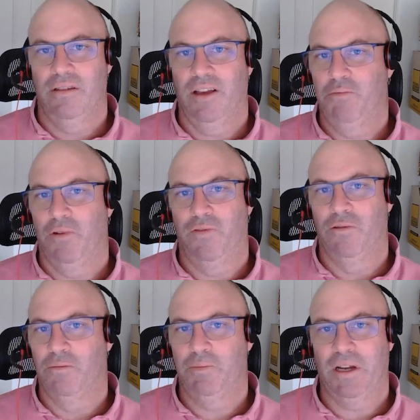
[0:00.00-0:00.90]
they've
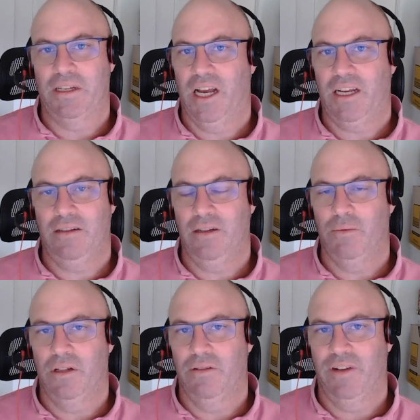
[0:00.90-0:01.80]
performed spectacularly
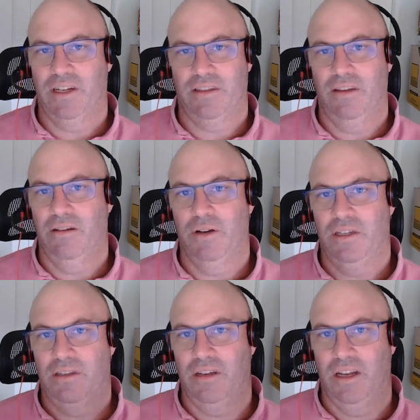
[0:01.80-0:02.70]
well. In fact, the
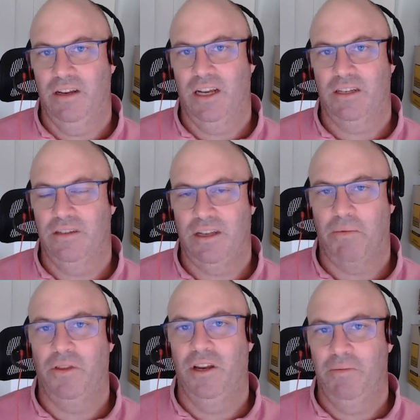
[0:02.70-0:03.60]
US index is up
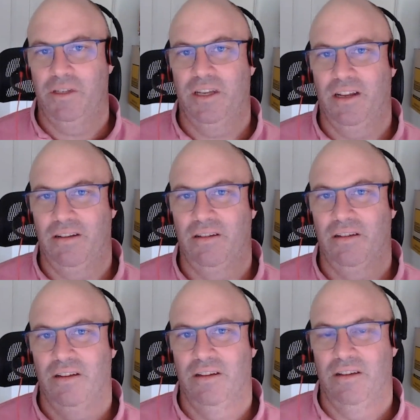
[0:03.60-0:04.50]
30%
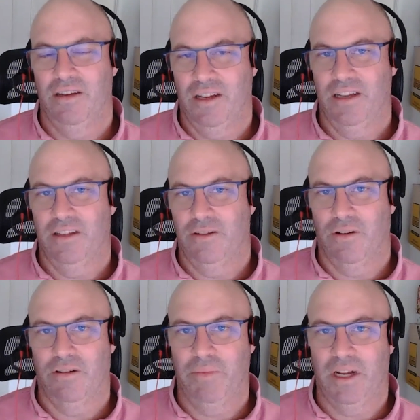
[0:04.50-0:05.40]
in the
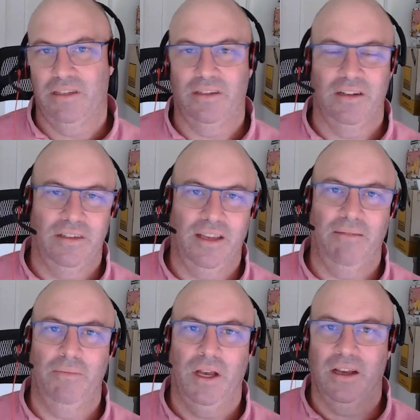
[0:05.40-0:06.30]
12 months to
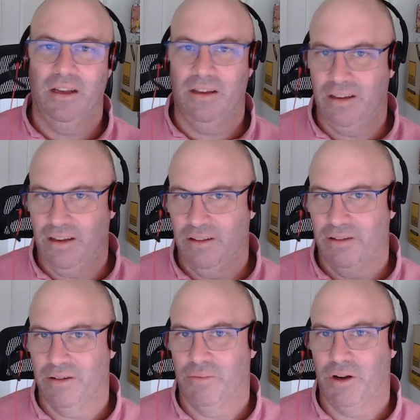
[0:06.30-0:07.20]
December. You
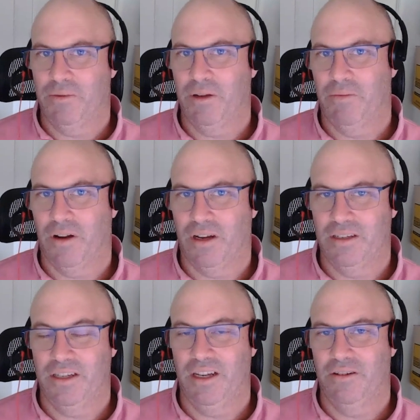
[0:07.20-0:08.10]
look at property
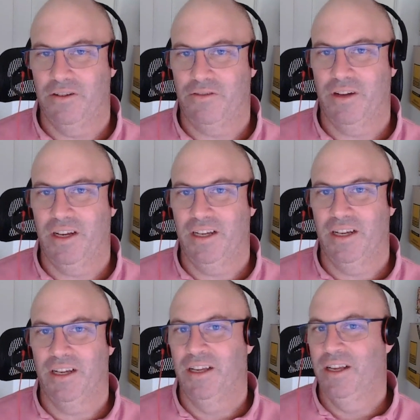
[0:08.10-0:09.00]
prices here in
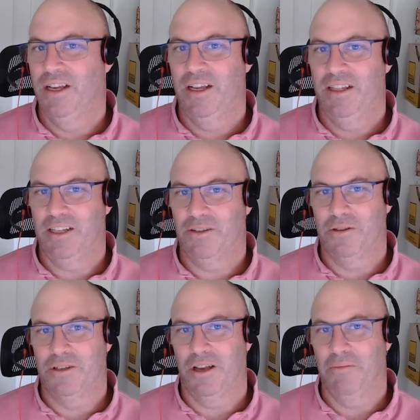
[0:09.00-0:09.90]
Australia, that's
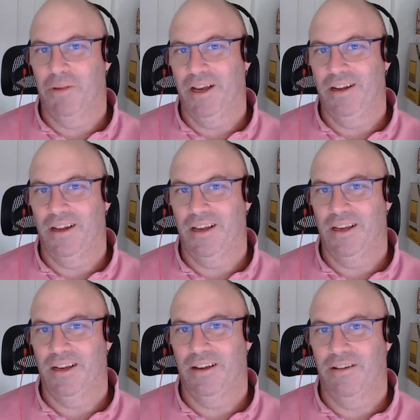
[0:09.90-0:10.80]
also been
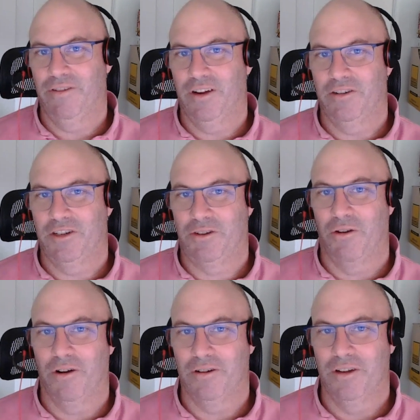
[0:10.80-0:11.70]
a very
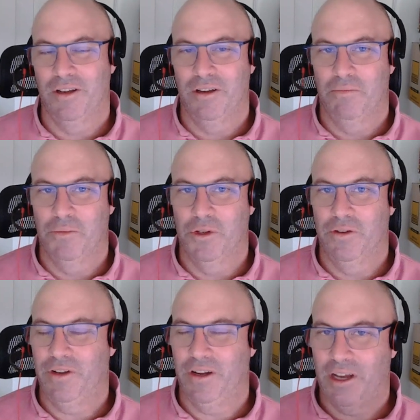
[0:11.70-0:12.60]
strong
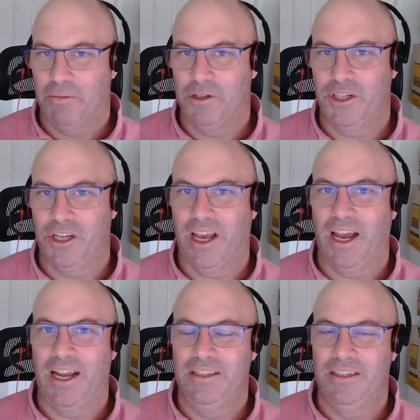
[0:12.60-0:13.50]
move, double-digit
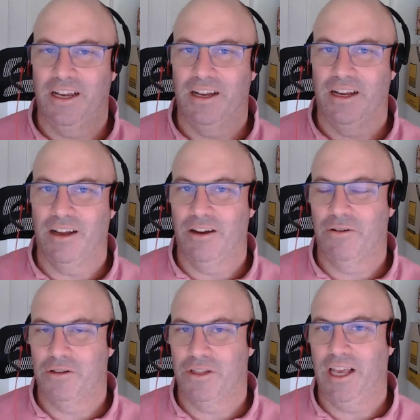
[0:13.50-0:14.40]
gains
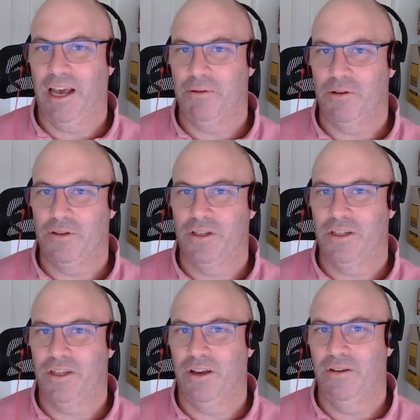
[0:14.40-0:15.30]
across the capitals.
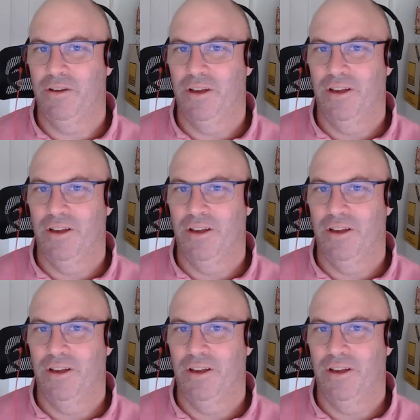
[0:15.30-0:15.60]
So